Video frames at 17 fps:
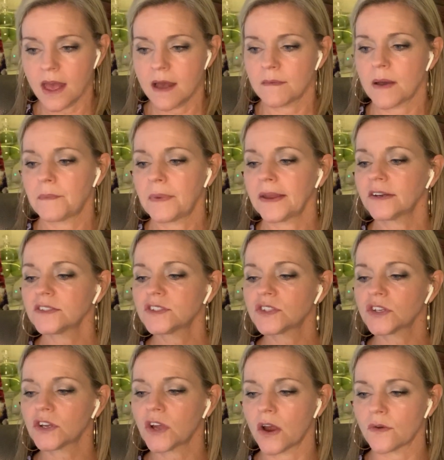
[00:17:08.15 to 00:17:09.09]
My parents
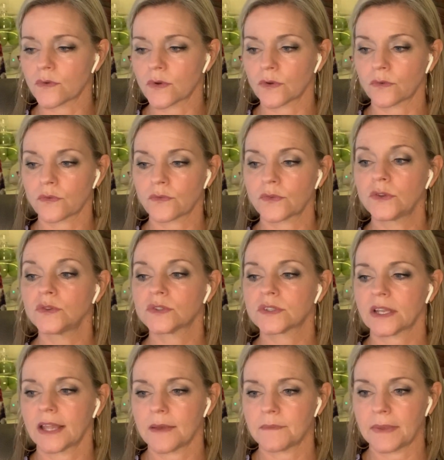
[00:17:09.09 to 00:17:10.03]
took over and refused
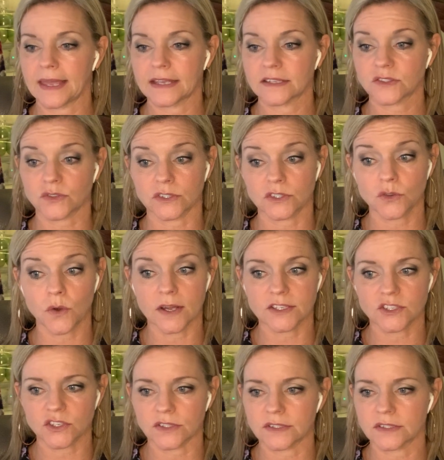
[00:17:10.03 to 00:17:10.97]
to let me answer his
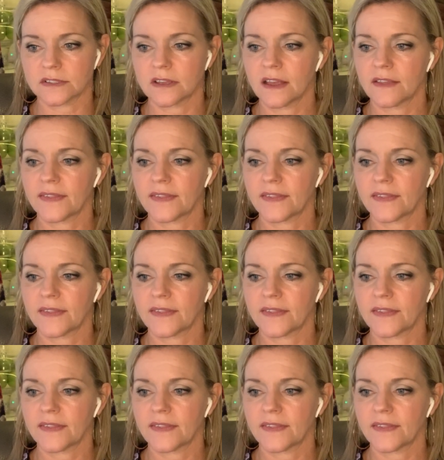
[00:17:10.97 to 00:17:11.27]
questions.